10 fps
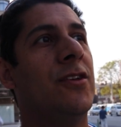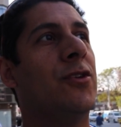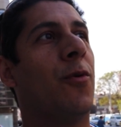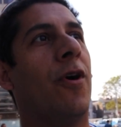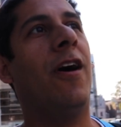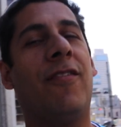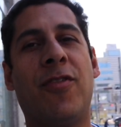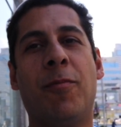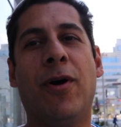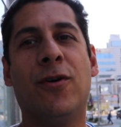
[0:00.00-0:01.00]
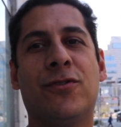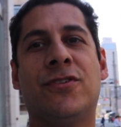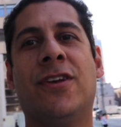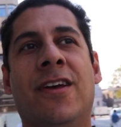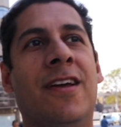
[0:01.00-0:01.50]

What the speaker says: So we're off the boat.